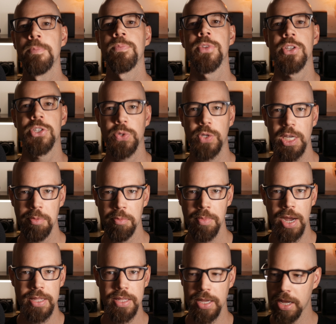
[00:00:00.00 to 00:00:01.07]
So keep in
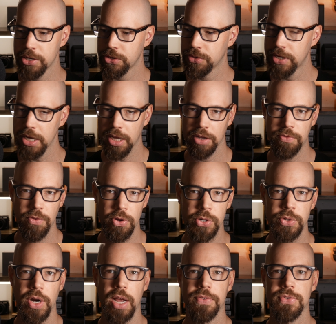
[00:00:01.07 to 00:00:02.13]
mind that as you're taking
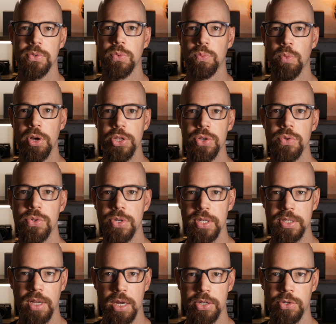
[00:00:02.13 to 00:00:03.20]
photographs, what you
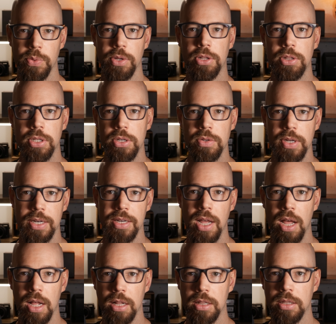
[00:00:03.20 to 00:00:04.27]
decide to include and
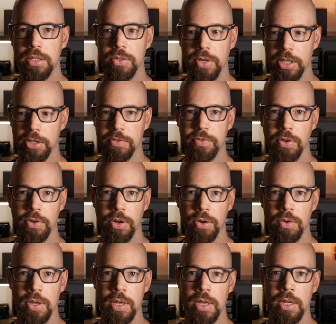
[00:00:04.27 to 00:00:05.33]
not include in the photo
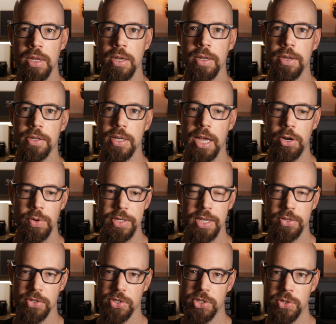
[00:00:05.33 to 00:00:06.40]
not only
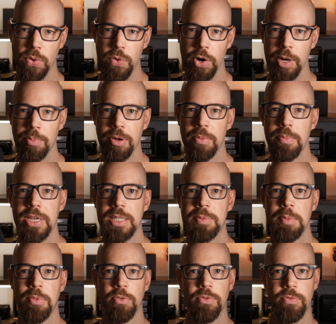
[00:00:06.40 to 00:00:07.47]
tells a story, but makes
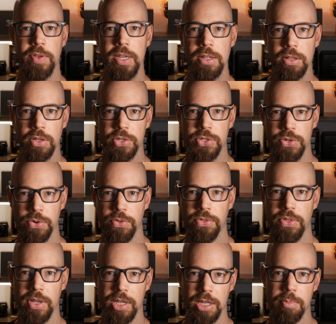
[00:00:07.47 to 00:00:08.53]
people feel a certain
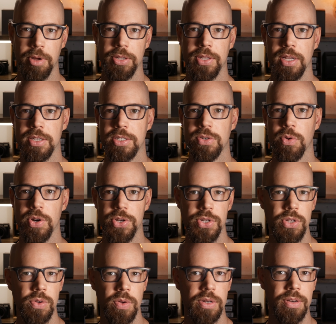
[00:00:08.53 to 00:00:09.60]
thing about that story
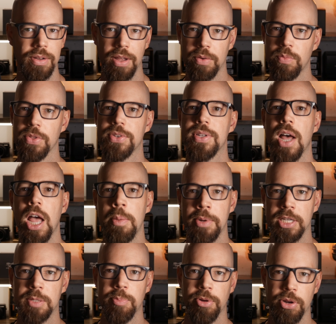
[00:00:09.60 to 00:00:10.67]
too. And with time and
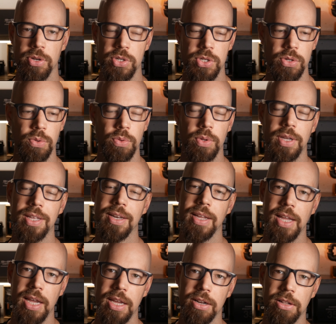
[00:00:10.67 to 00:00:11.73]
experience, you'll get a
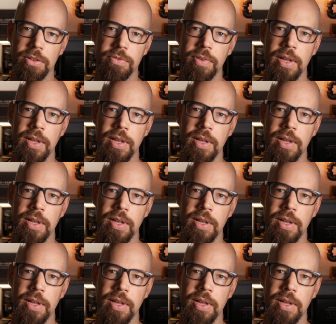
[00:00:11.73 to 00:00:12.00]
handle of